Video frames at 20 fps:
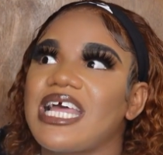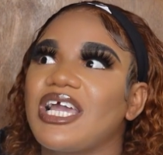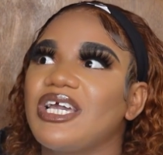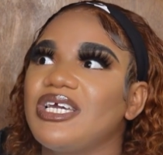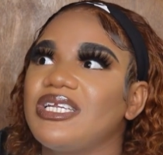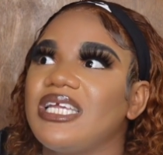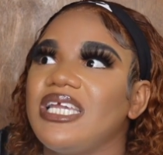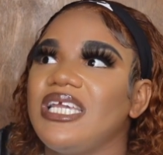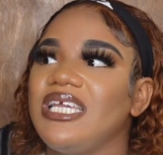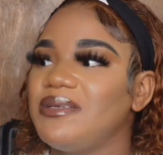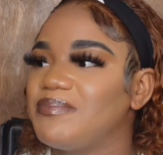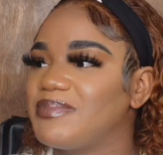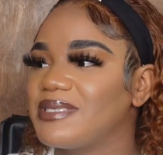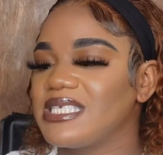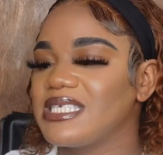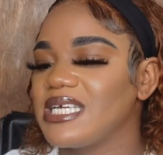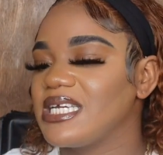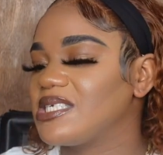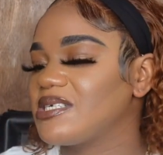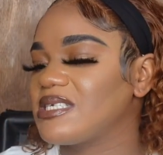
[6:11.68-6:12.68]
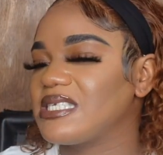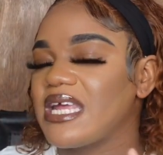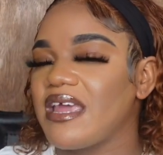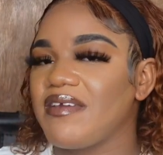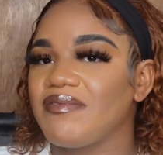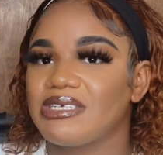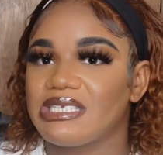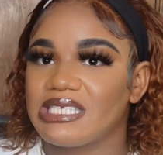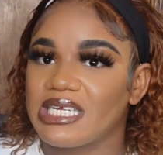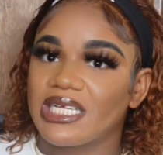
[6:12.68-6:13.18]
could eat potatoes
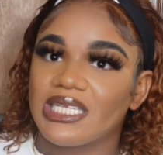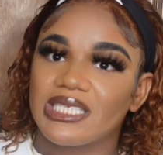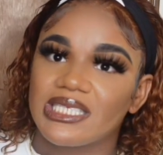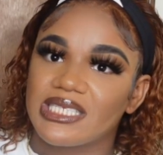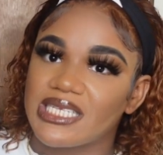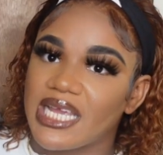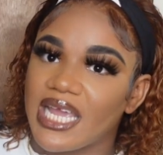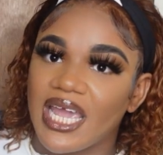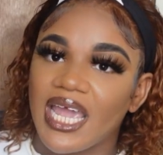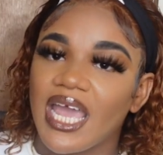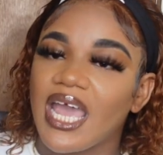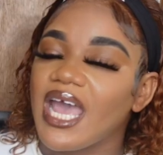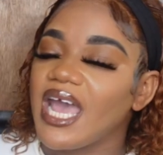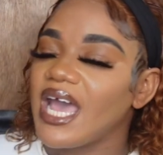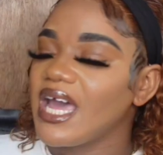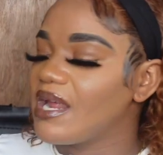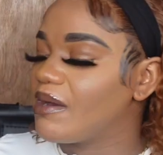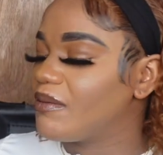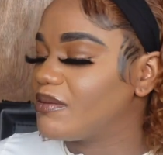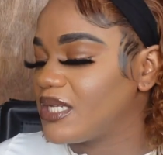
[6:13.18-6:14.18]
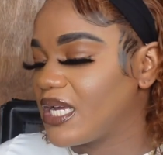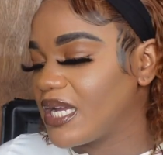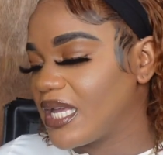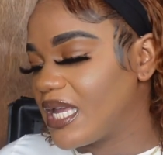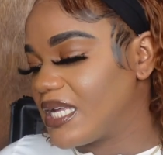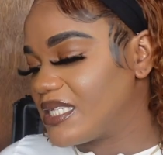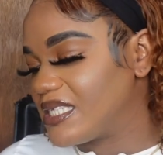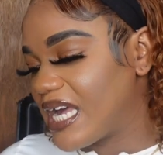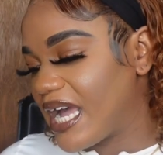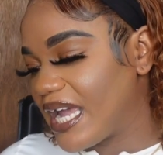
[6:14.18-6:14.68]
every single day and I will not
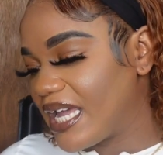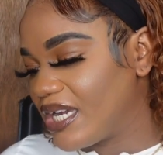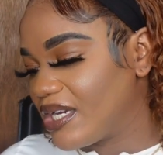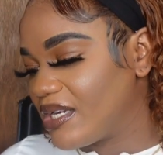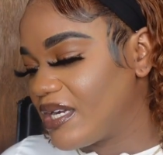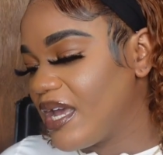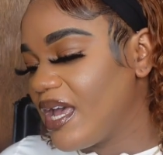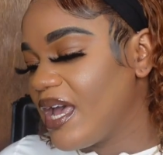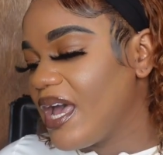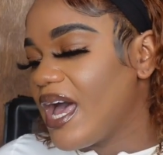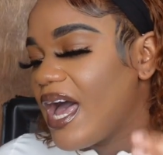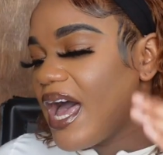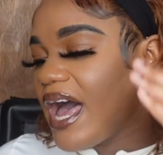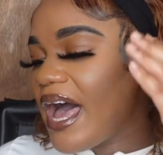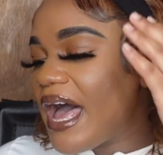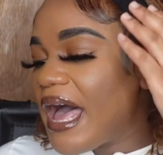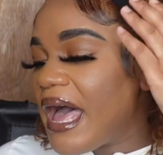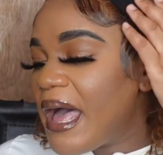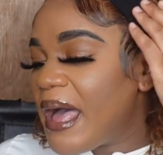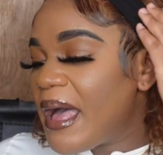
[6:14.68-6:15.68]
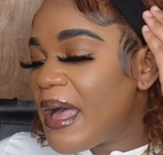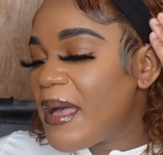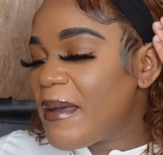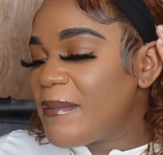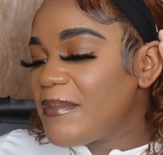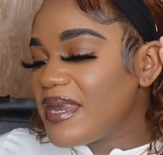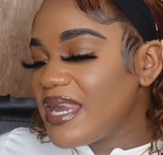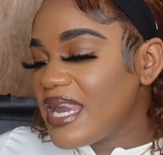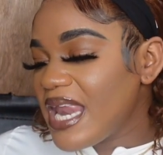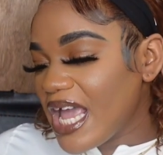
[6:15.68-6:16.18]
get tired.
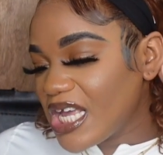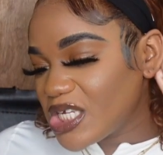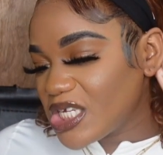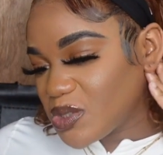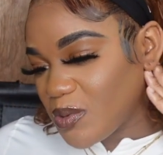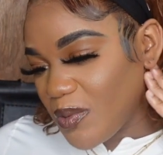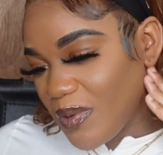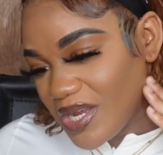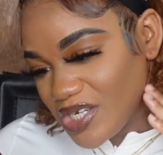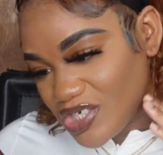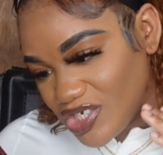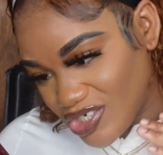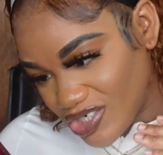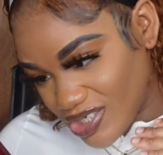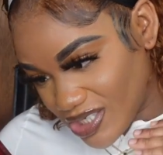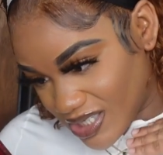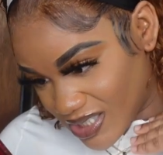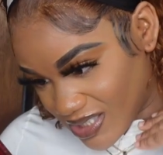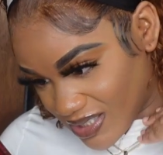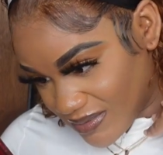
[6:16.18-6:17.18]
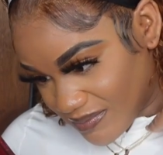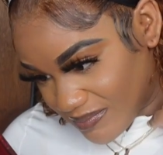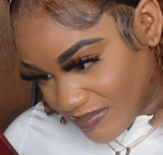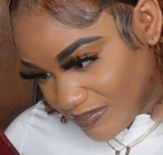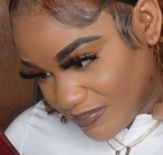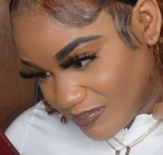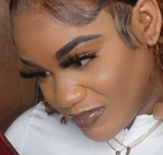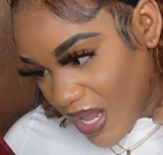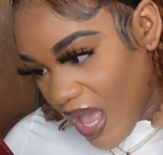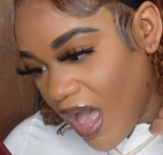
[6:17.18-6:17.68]
Next question.
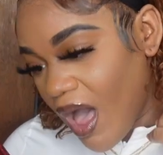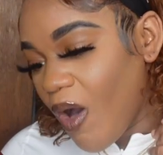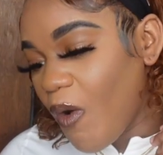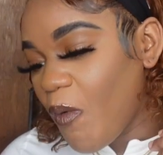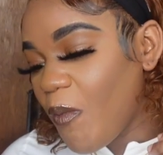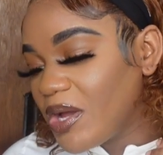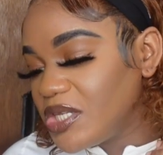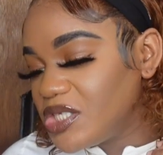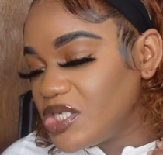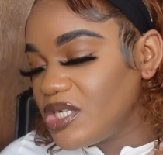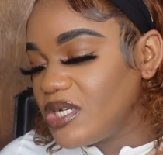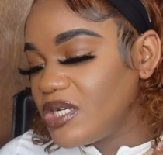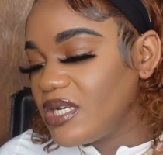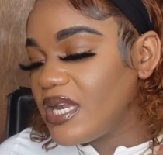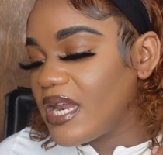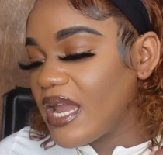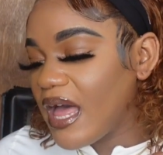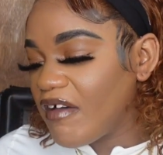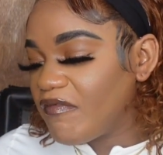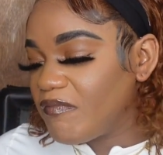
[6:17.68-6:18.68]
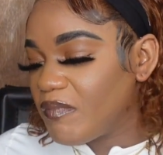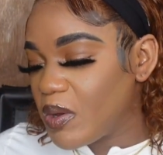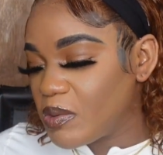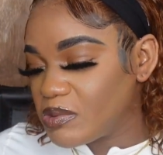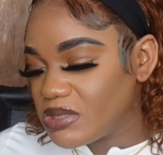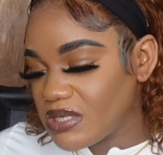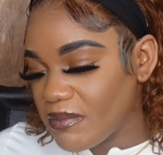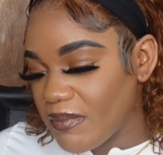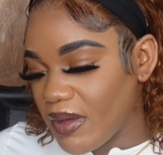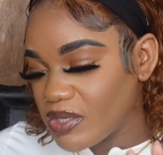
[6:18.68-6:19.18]
What do you love
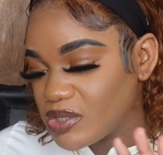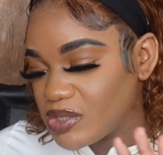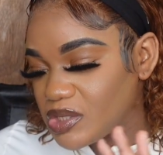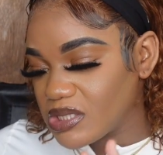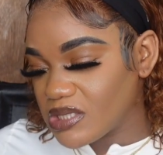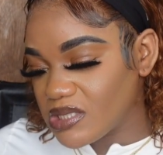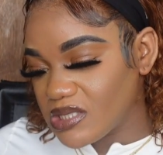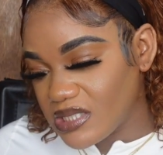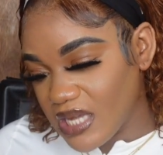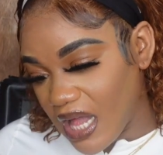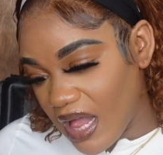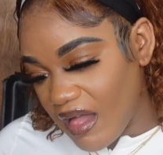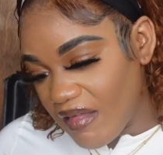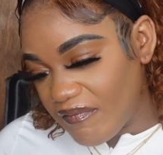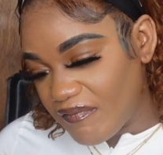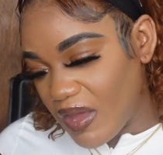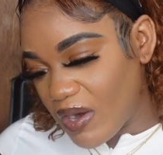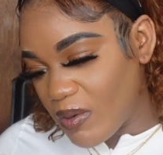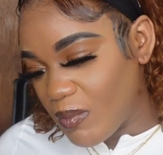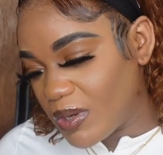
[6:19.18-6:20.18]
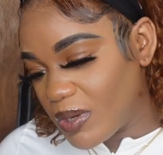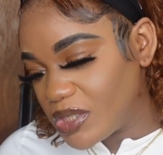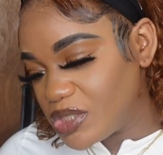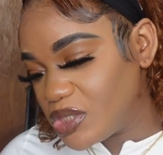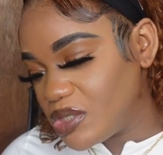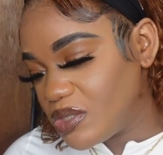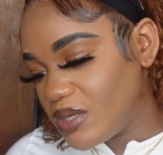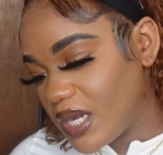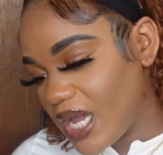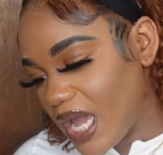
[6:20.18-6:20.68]
most about yourself and what
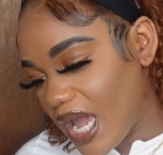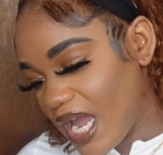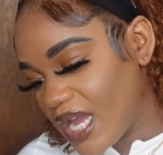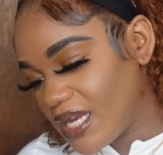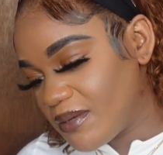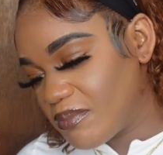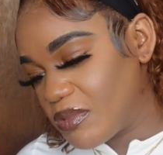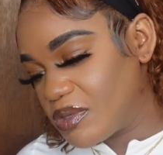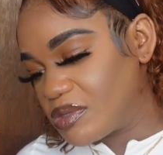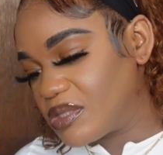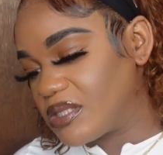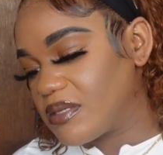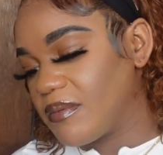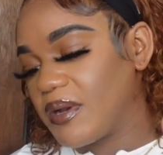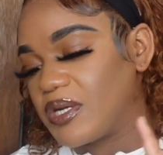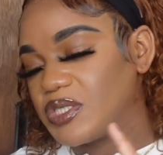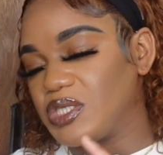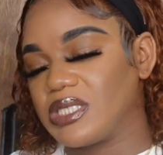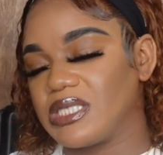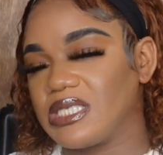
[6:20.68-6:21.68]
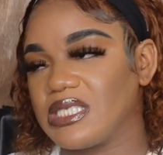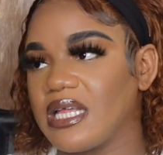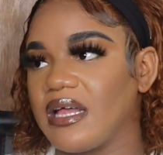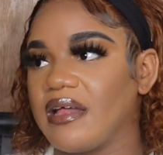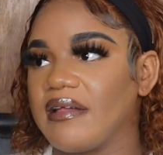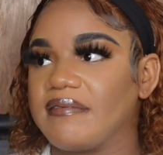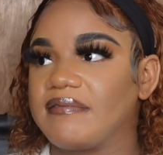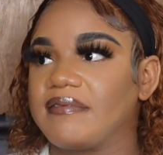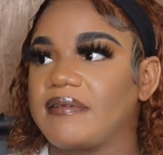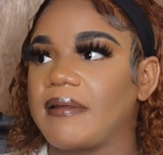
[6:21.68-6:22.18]
do you hate most about
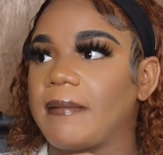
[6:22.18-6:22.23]
yourself?